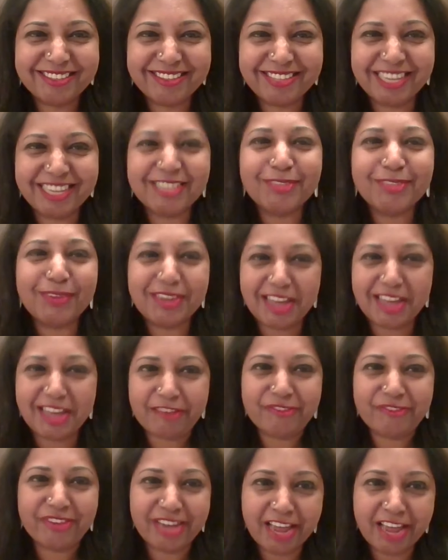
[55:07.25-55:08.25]
That's what
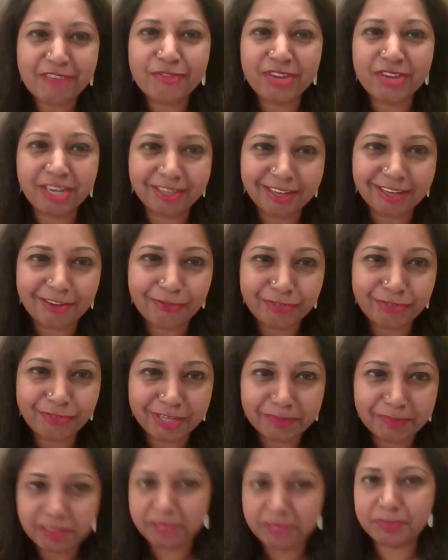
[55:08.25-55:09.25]
I feel. I feel
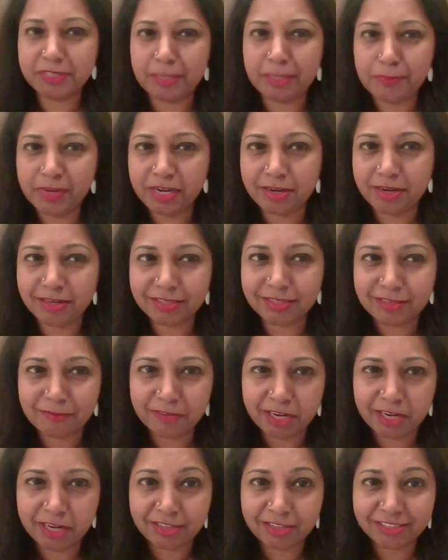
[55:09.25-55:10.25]
uncomfortable if immediately
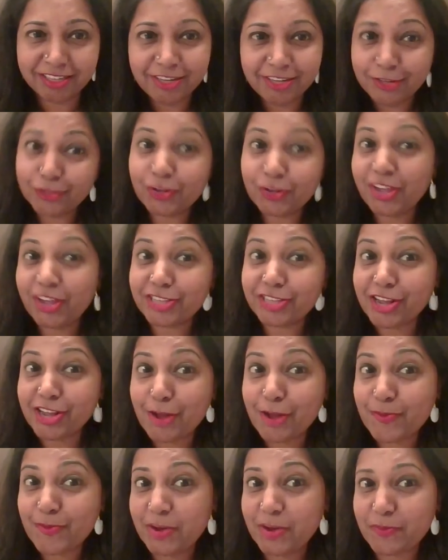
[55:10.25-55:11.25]
someone asks, so kaisa
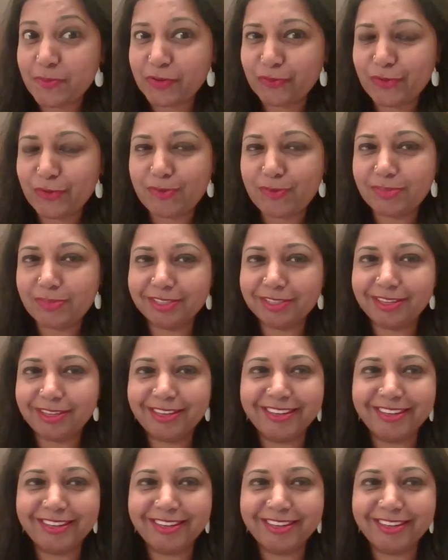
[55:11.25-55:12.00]
raha mera performance?